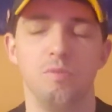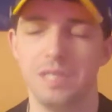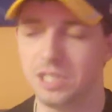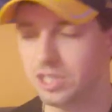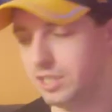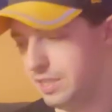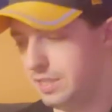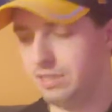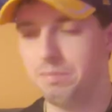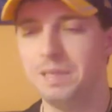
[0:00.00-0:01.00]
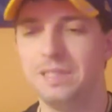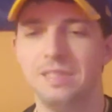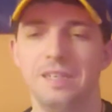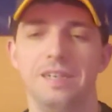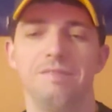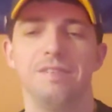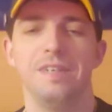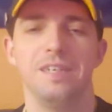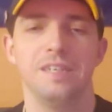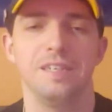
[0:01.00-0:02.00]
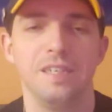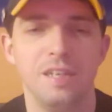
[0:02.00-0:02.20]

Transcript: which is a bit of a